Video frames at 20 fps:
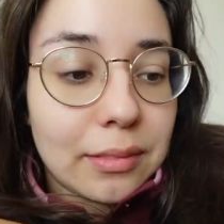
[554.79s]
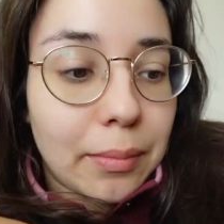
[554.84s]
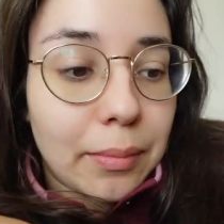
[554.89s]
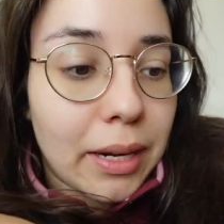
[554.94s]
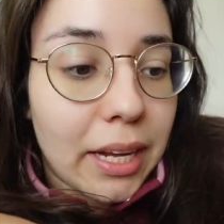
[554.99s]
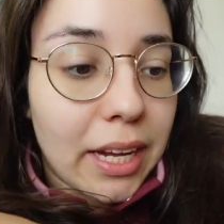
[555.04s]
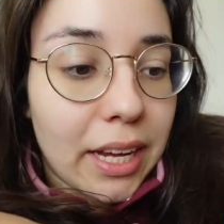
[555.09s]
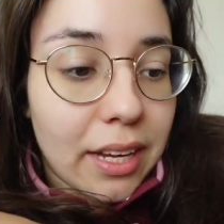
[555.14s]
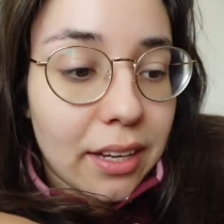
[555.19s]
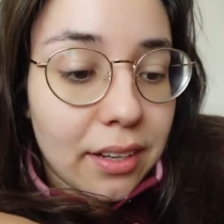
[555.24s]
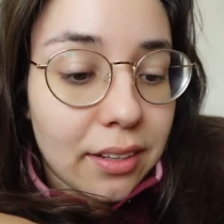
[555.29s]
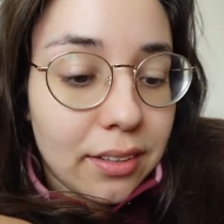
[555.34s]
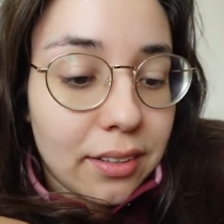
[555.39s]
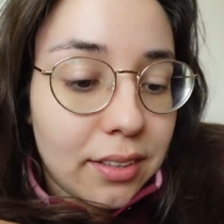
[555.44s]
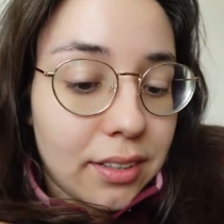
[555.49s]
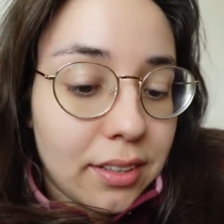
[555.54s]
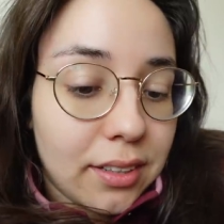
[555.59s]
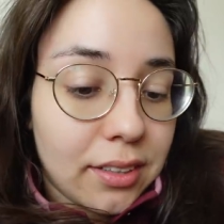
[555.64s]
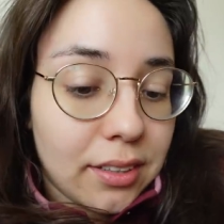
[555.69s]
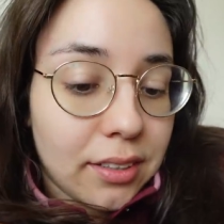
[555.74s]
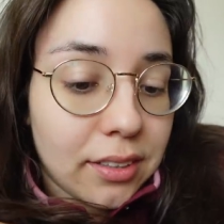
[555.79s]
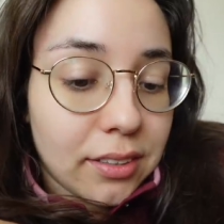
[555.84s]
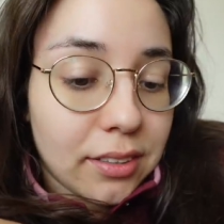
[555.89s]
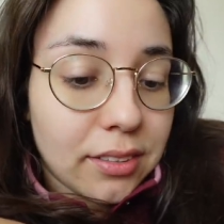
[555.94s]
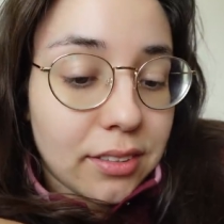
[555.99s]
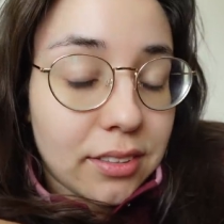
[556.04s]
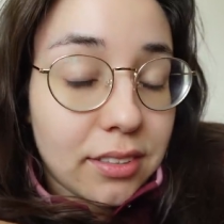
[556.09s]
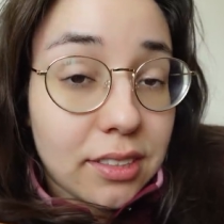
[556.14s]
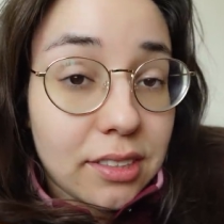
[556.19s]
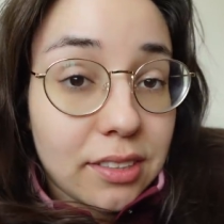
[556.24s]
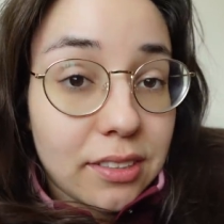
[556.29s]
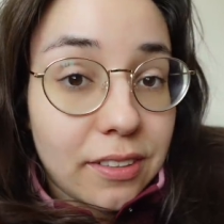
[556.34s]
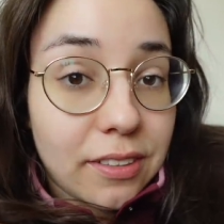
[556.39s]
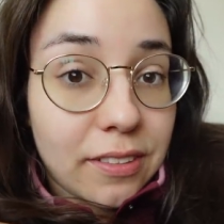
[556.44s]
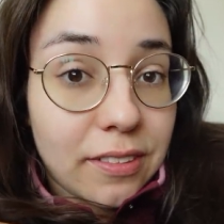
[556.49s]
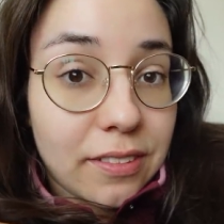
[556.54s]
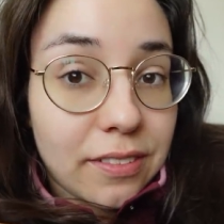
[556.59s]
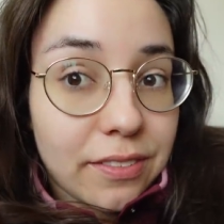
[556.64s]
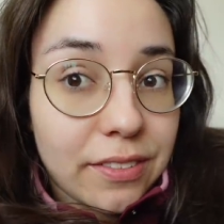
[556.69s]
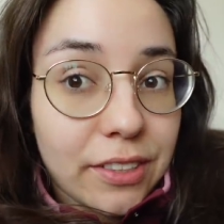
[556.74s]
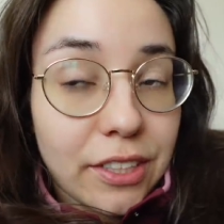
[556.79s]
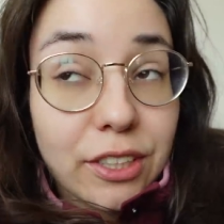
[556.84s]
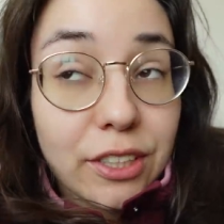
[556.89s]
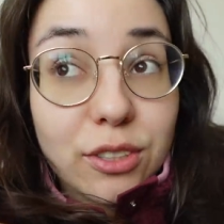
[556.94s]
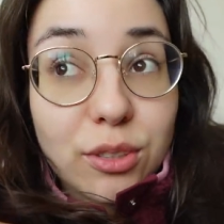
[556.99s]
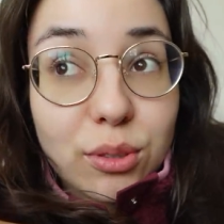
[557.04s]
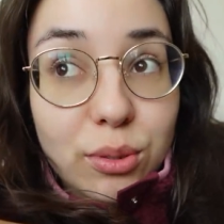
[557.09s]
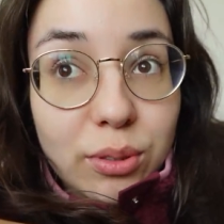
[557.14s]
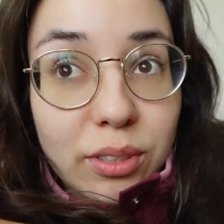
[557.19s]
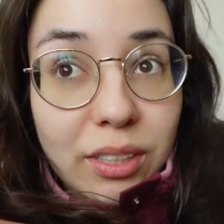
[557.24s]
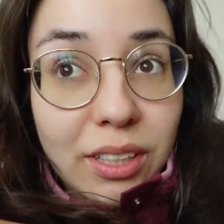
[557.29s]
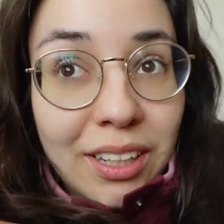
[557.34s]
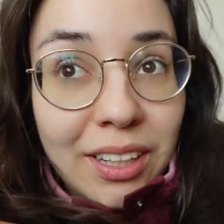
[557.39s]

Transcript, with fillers: My hand is very sore.